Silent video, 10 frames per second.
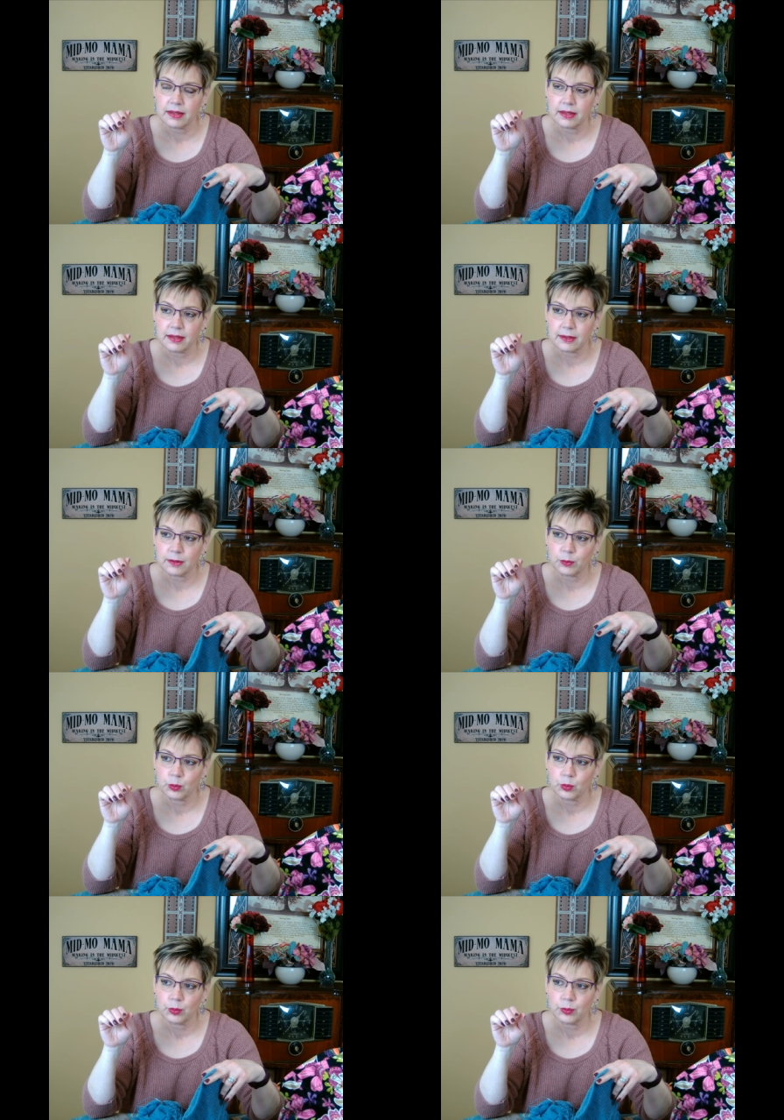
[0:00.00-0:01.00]
um,
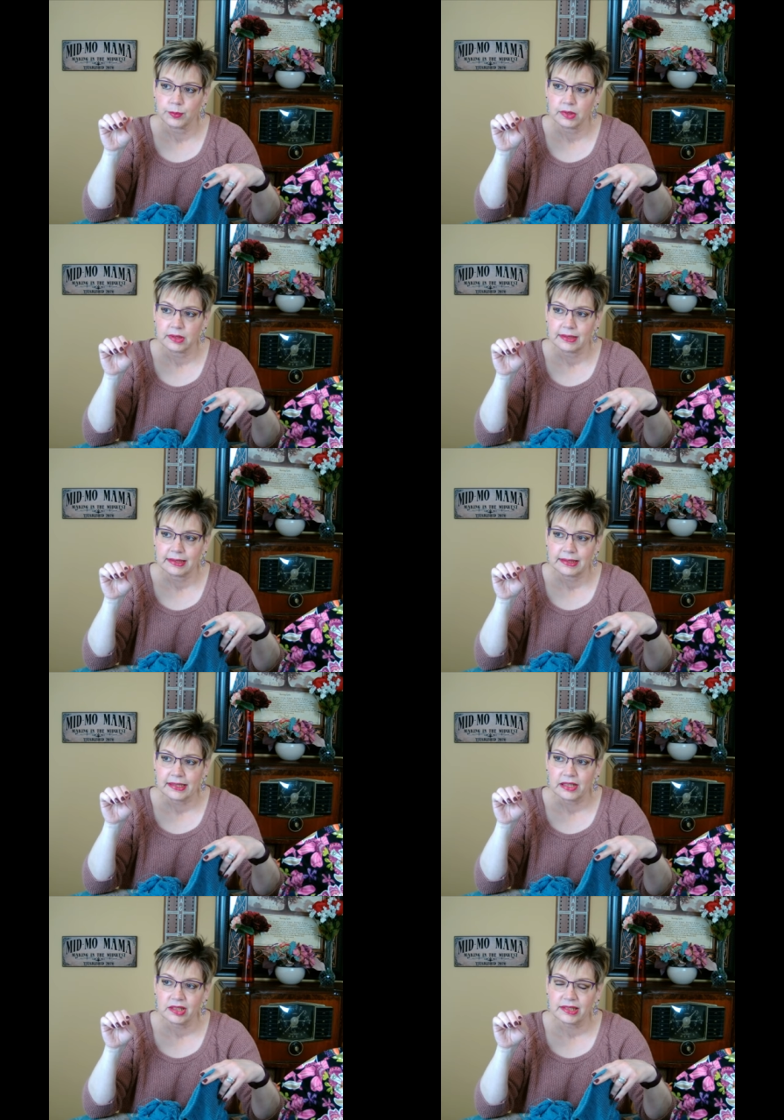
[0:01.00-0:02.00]

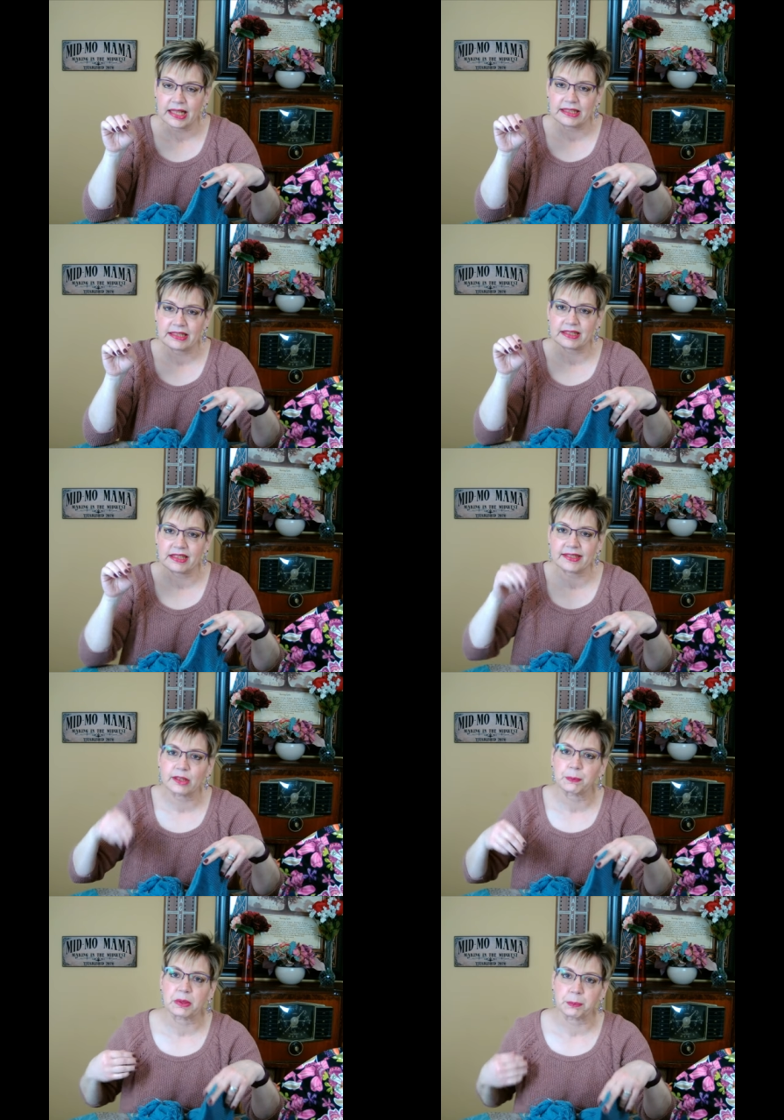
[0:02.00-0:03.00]
that is a
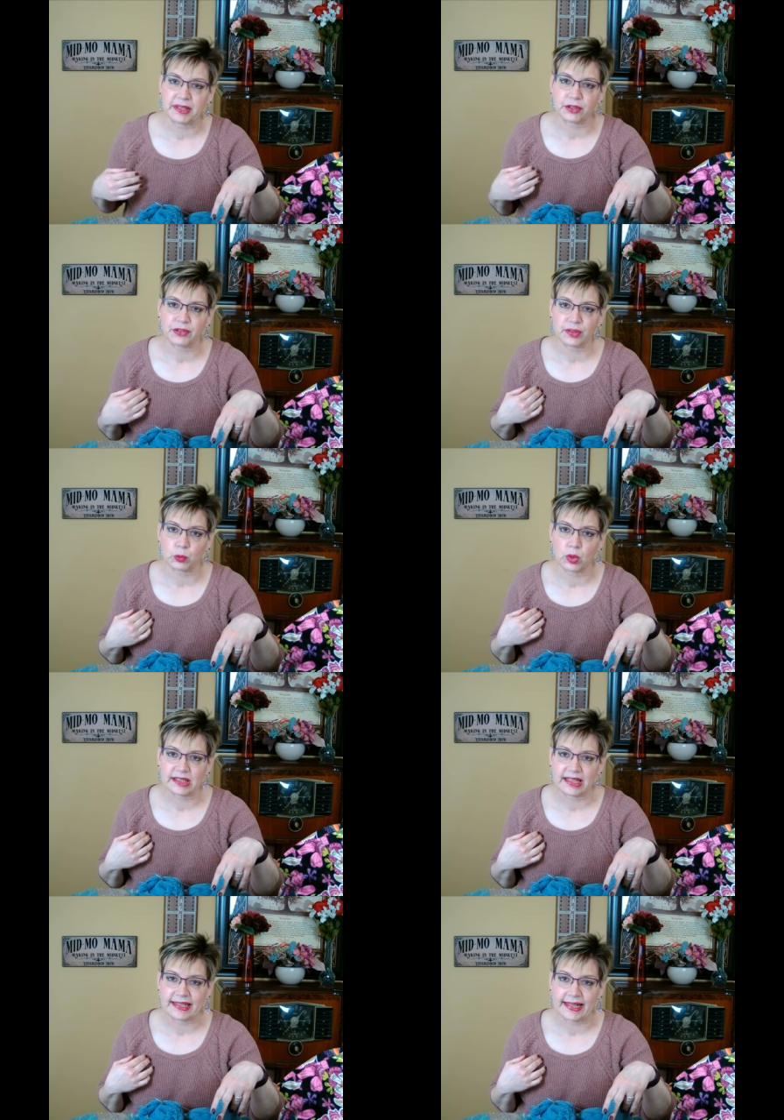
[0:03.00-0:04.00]
little bit bigger than what
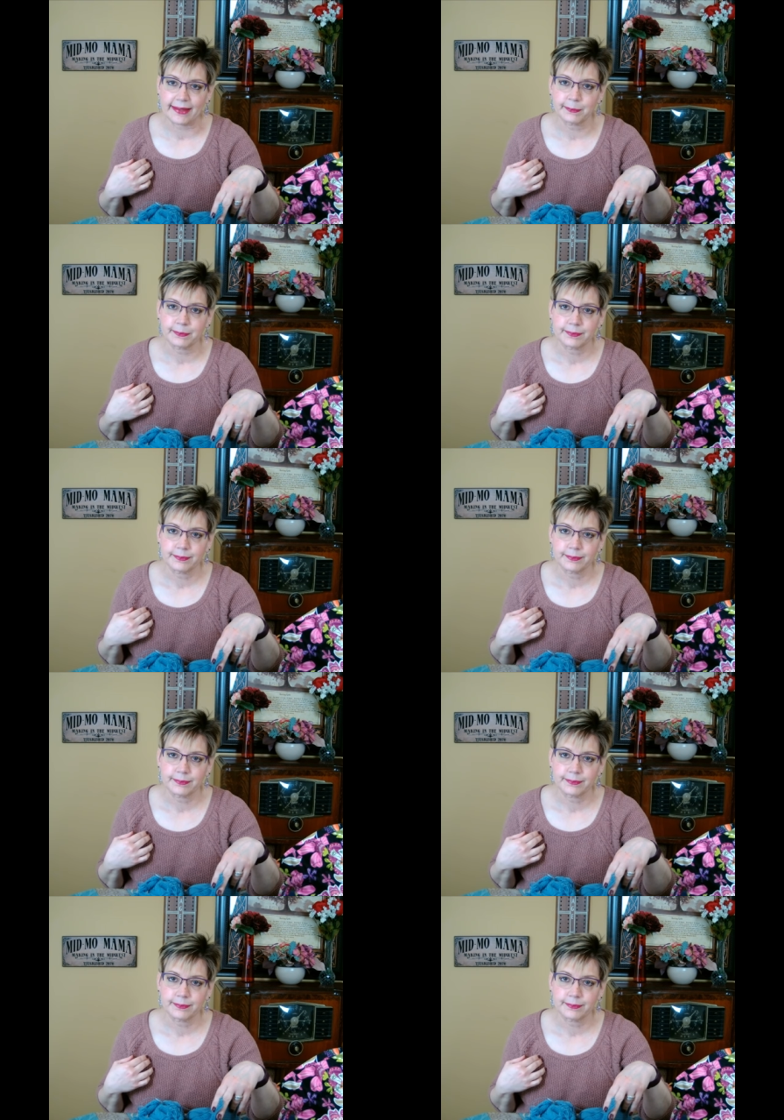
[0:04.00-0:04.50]
I am.